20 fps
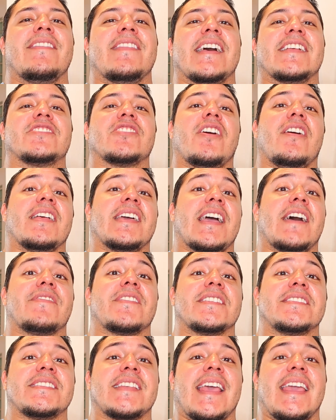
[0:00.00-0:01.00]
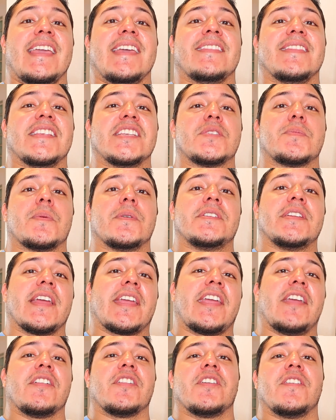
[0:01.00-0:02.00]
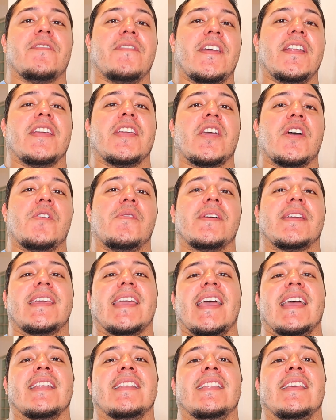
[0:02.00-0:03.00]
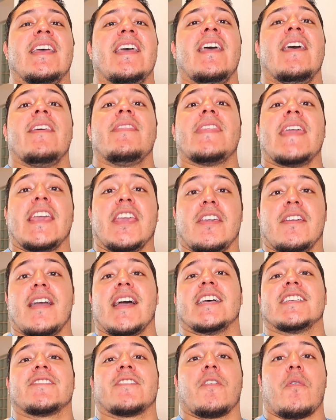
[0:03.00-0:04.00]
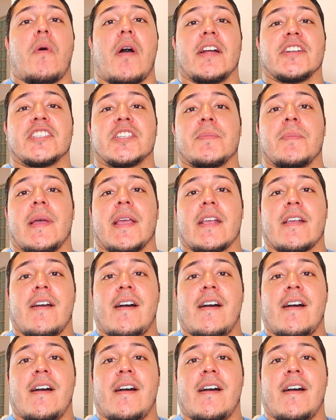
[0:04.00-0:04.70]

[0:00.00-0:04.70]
And that's all I have to say in this particular video. Again, thank you guys for watching my